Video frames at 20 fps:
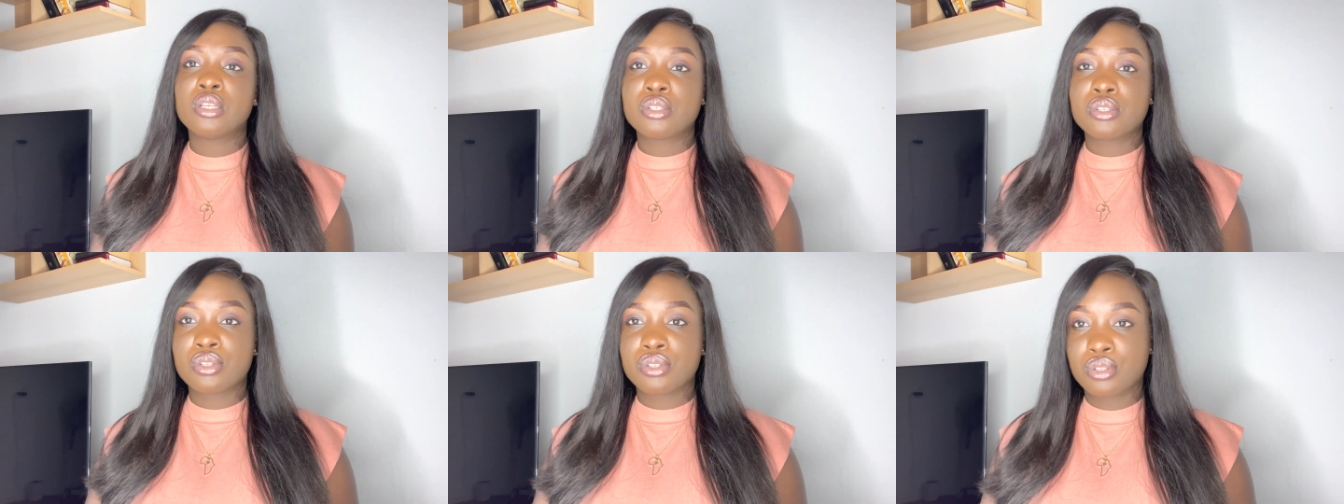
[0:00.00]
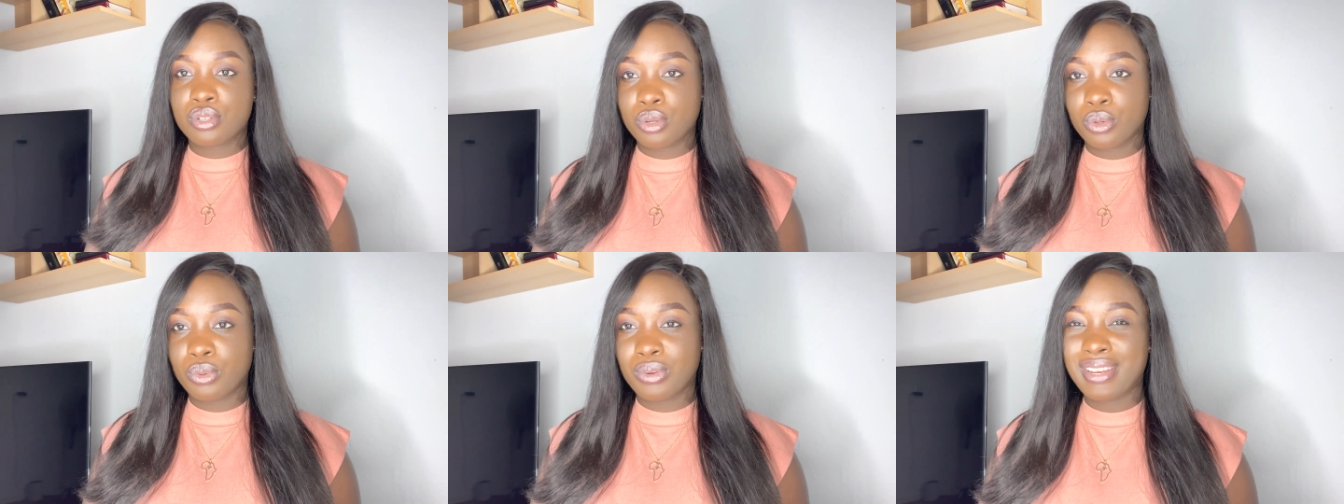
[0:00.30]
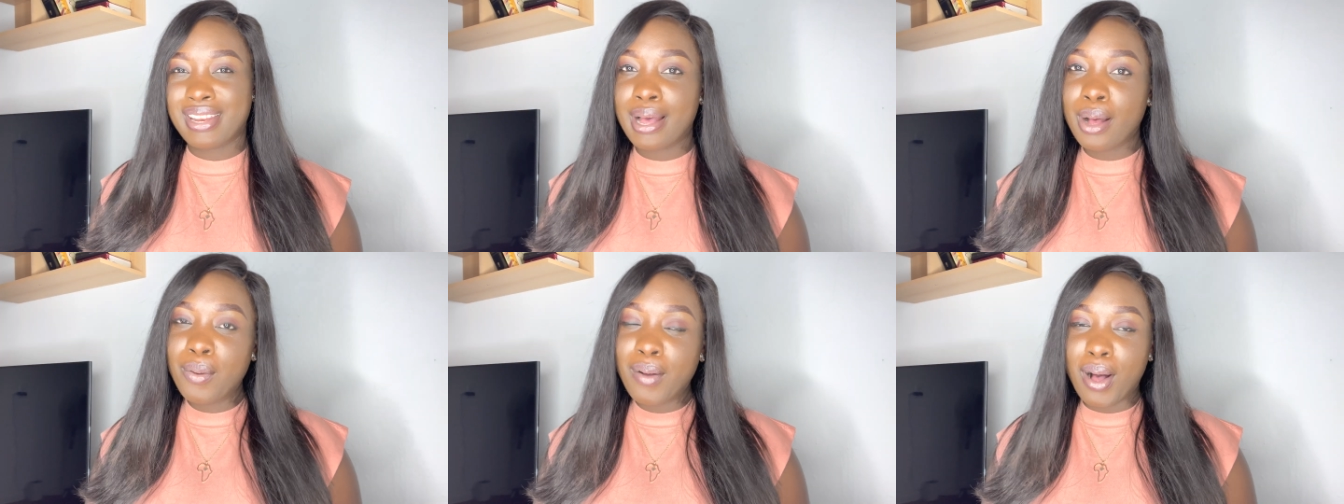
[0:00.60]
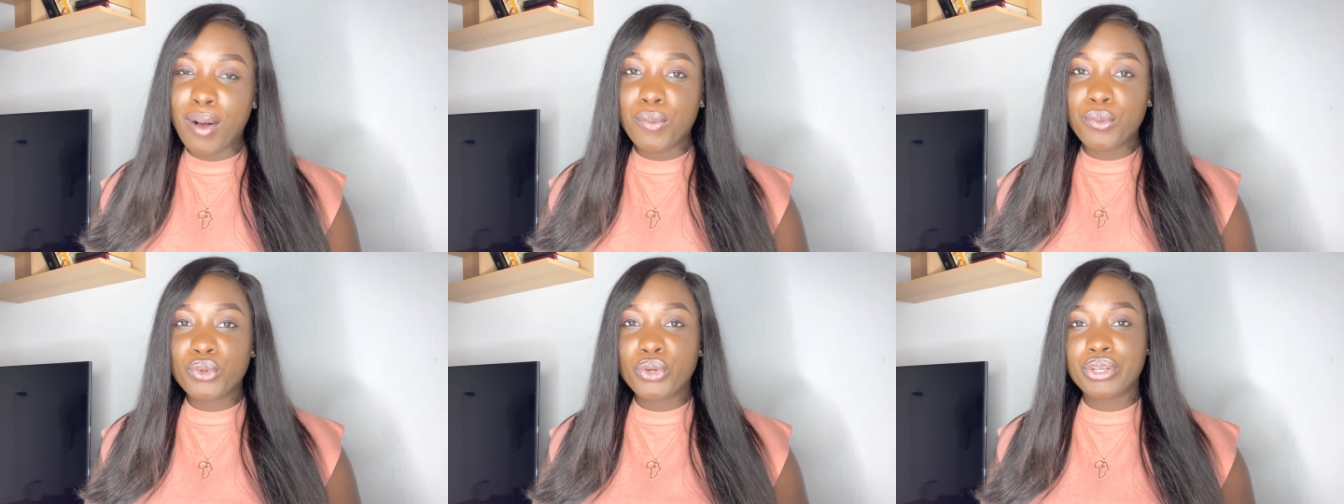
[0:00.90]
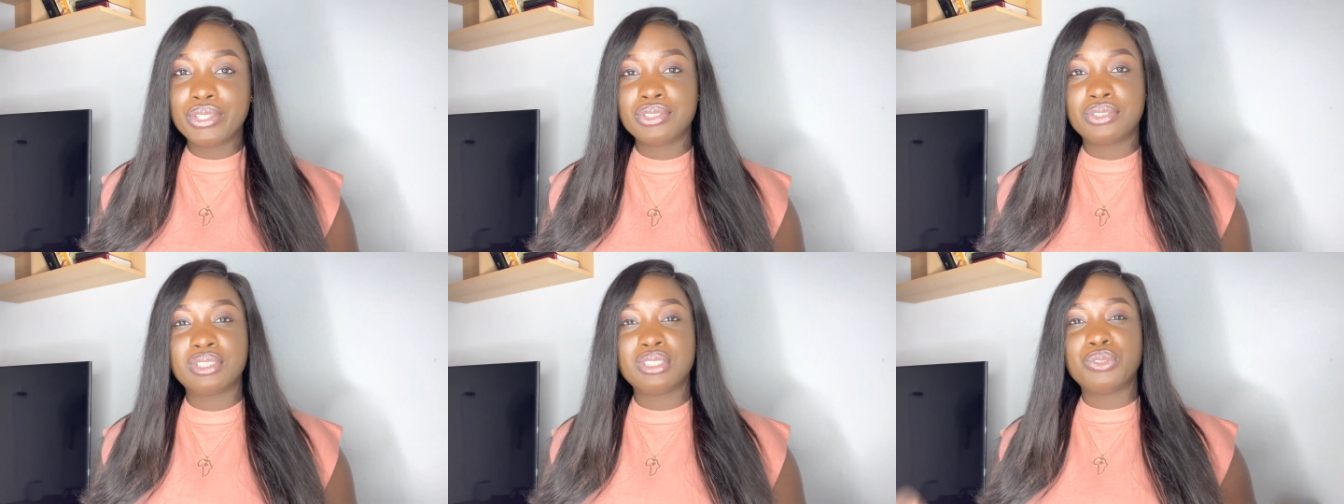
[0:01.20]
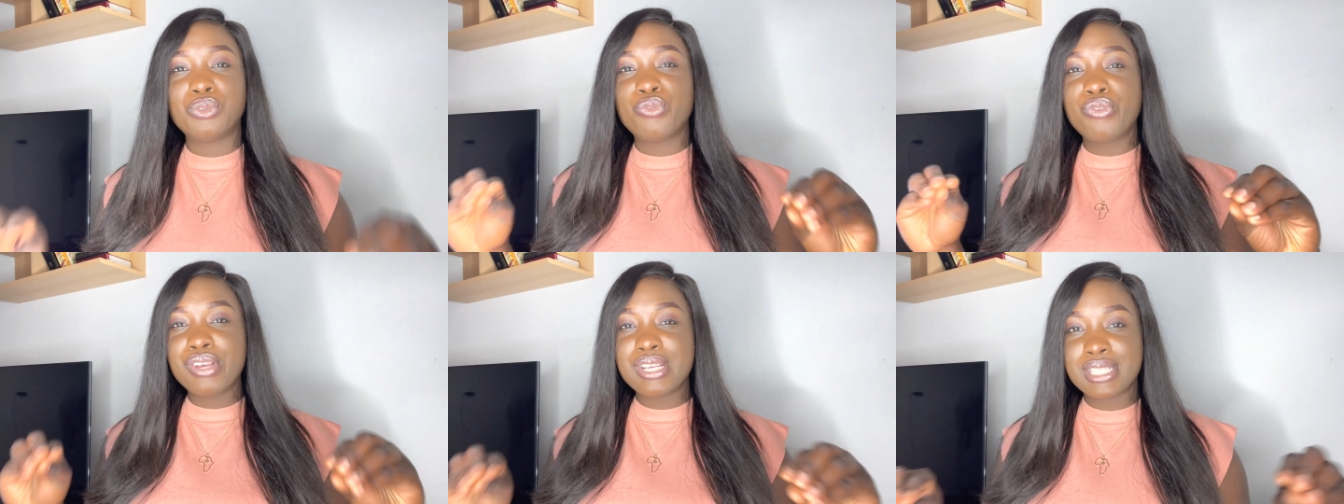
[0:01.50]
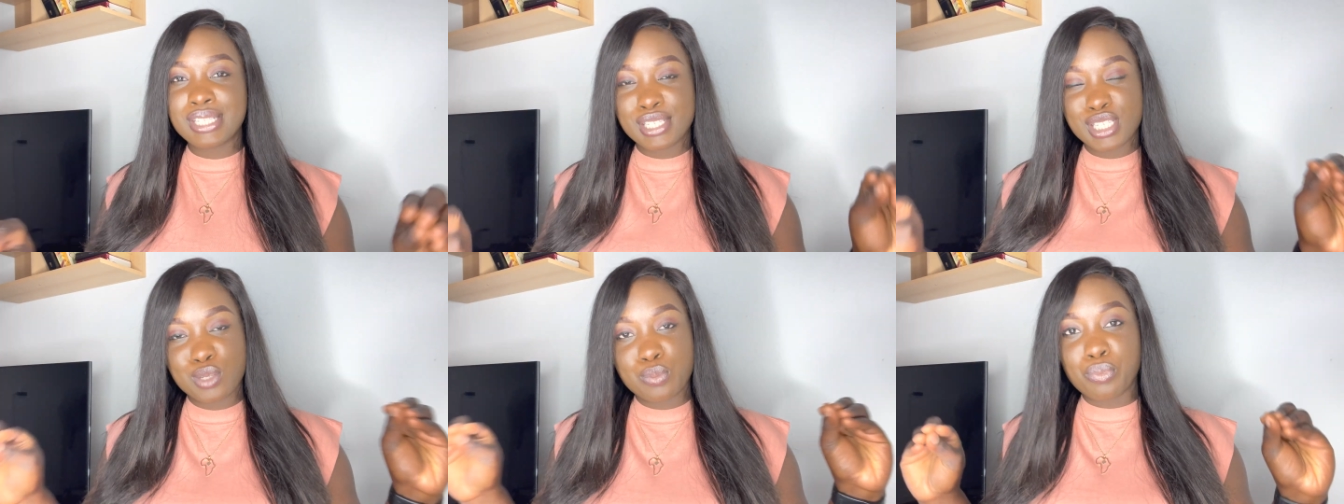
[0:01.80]
So now I'll go into the
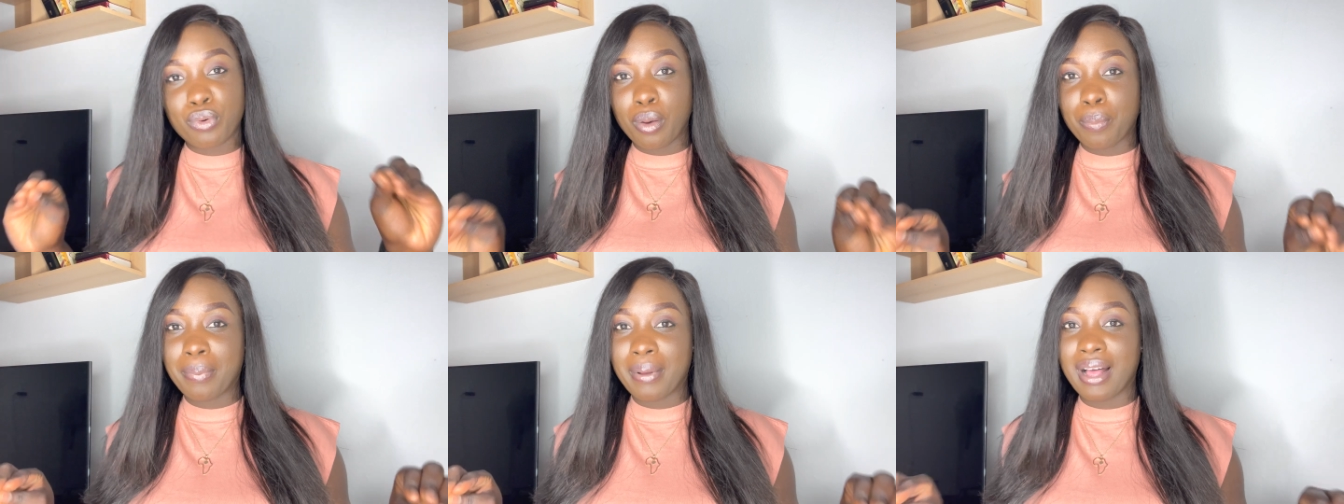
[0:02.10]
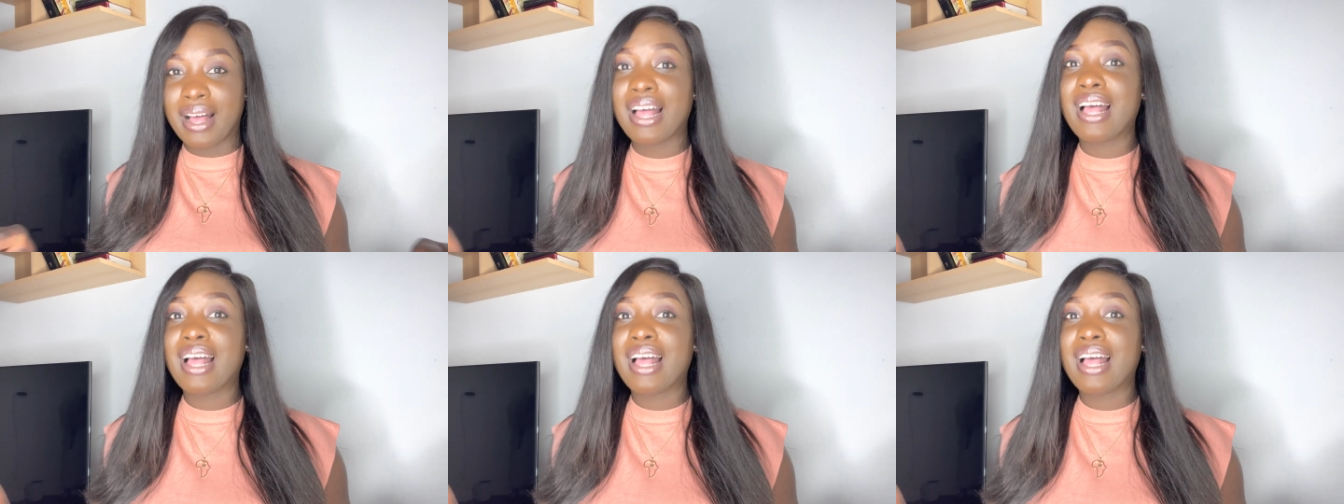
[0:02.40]
reasons proper